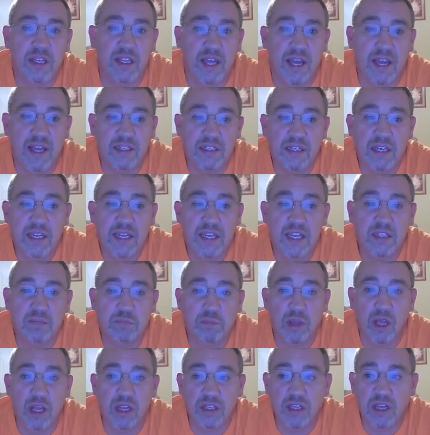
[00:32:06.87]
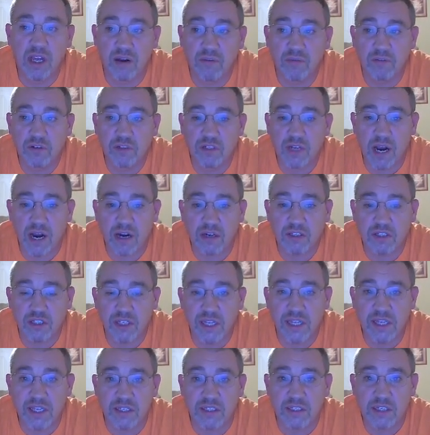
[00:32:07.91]
guys. His blood covers our
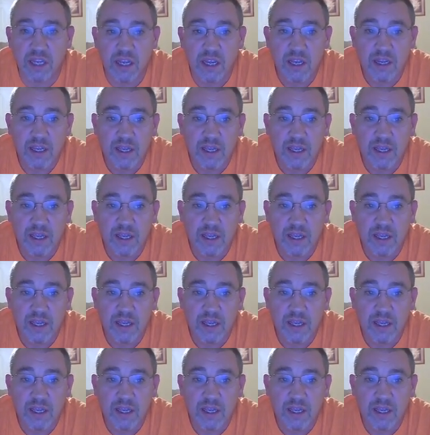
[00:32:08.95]
sins.